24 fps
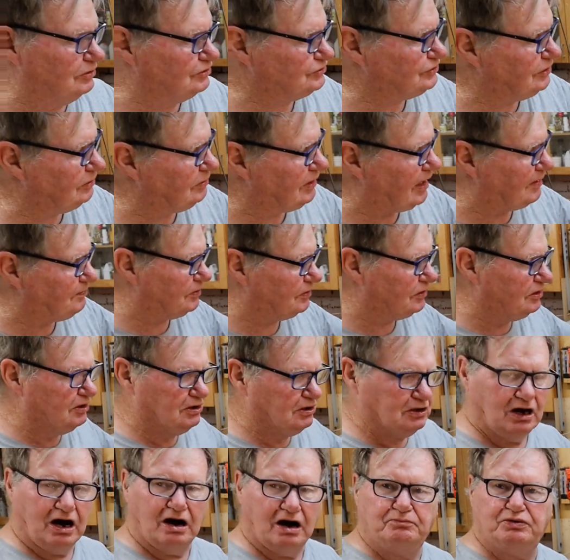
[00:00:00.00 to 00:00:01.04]
we'll see what happens.
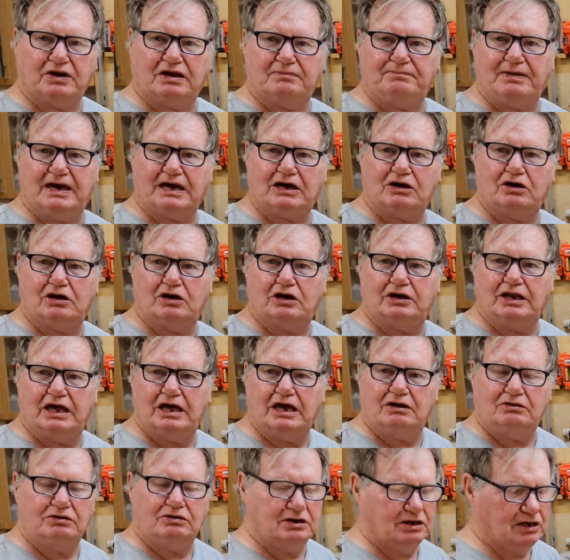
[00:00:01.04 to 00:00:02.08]
I'll put it back on it
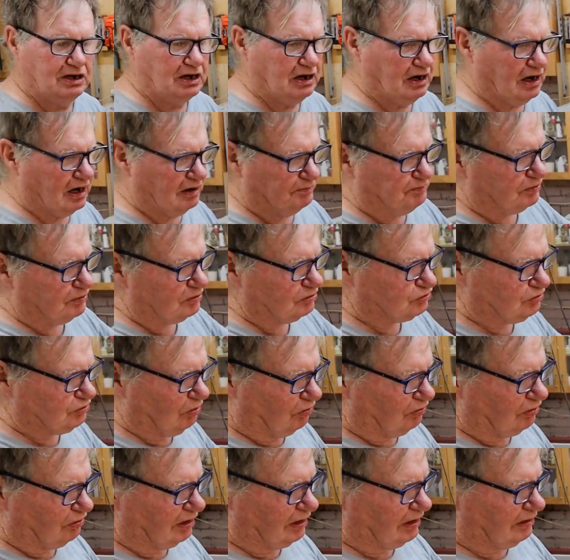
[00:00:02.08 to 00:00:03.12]
now. I'll put a
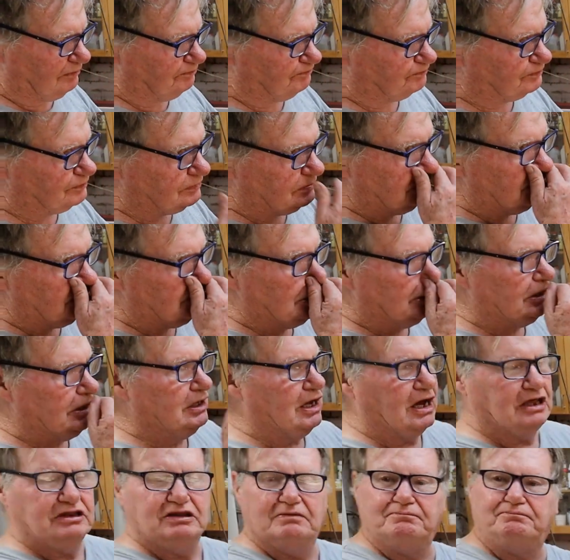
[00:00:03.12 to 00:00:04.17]
door on it,
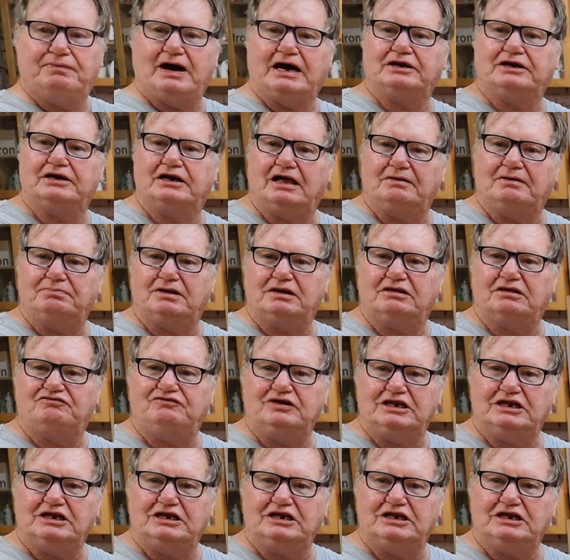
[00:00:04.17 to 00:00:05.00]
and then paint it up and